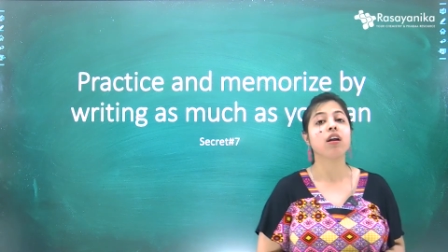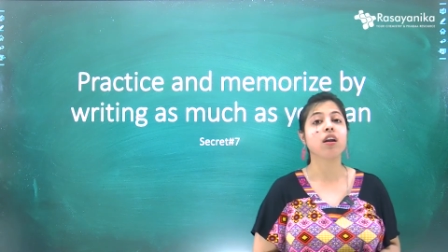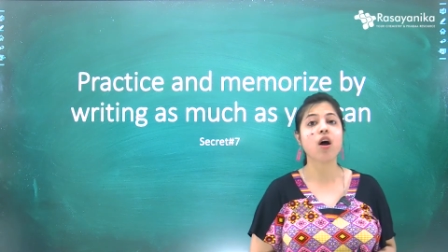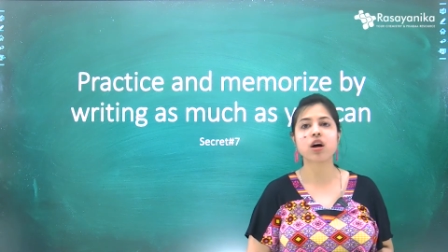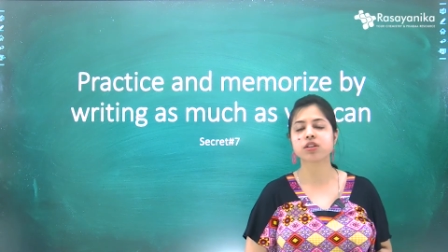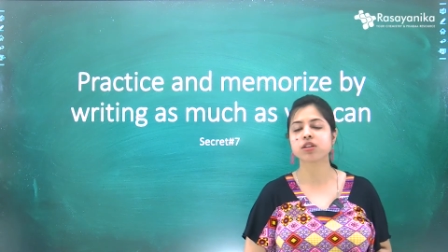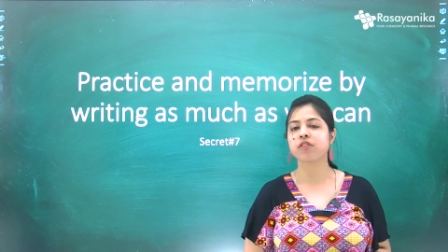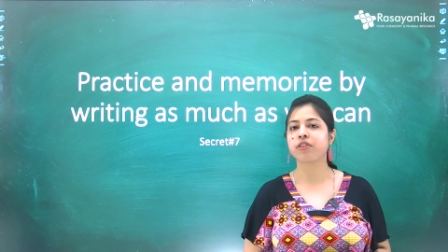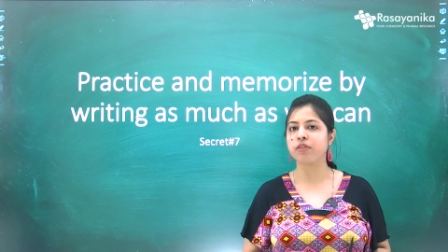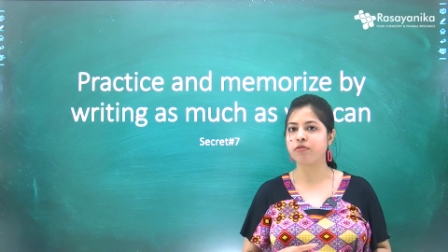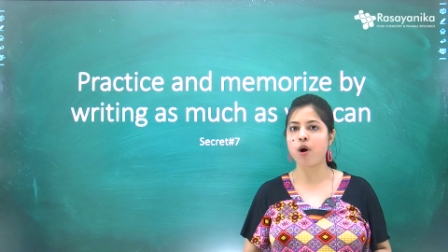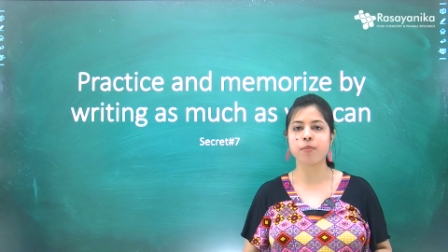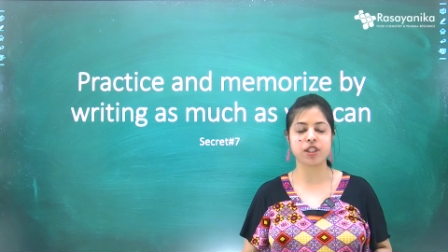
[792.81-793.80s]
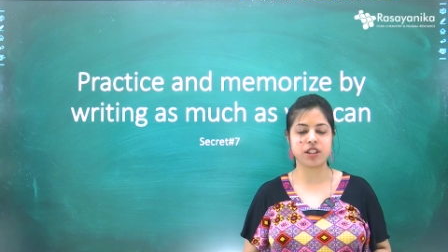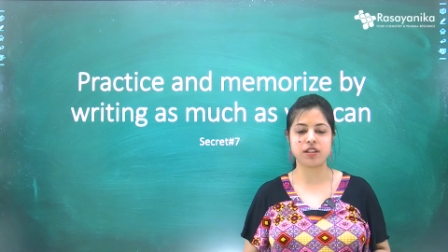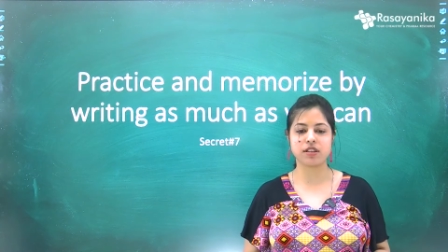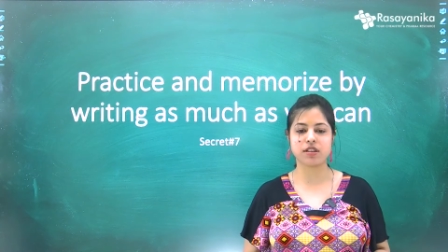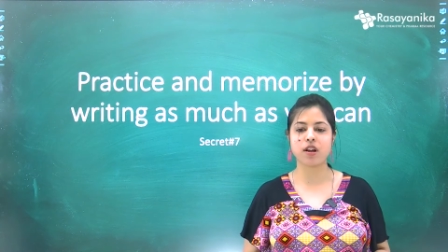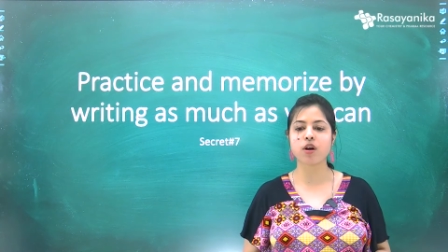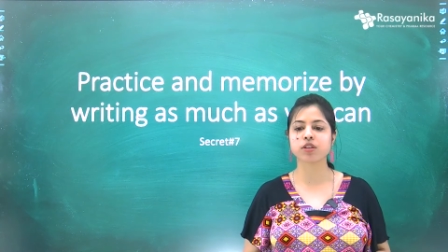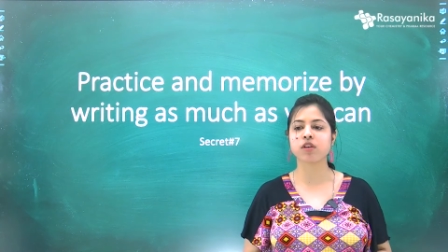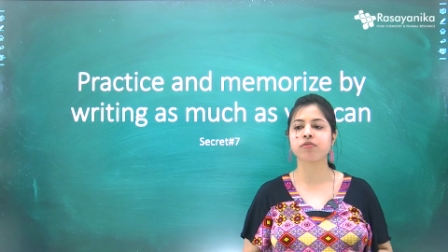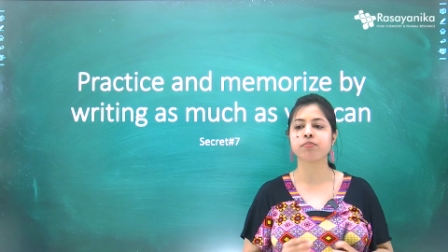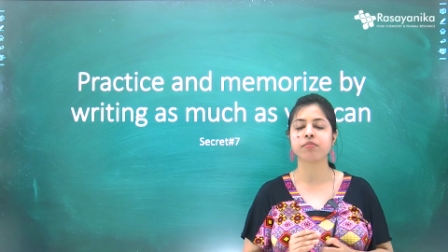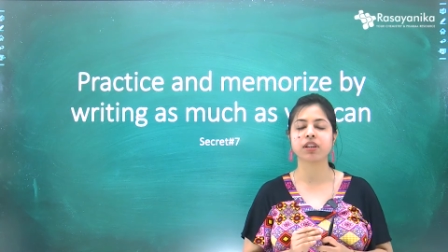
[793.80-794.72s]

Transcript: lots of informations, lots of